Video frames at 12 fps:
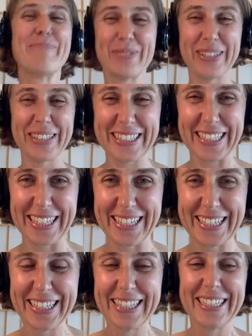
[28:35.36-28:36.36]

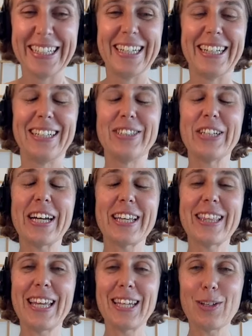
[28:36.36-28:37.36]
Brilliant.
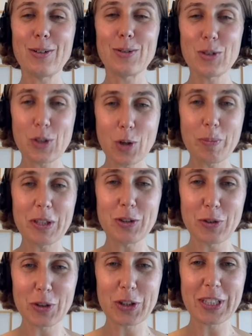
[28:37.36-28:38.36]
Jack, thank you so
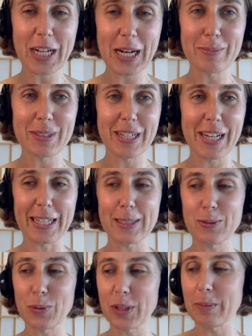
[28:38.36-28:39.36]
much for your time today.
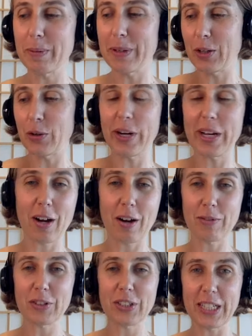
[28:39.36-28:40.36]
It's really been a great
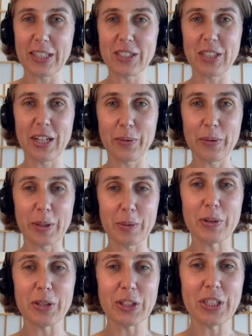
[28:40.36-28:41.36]
conversation. I really
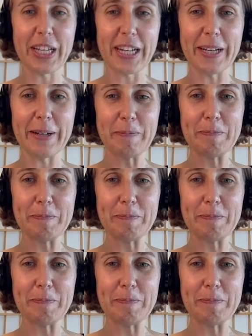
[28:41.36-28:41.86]
appreciate it.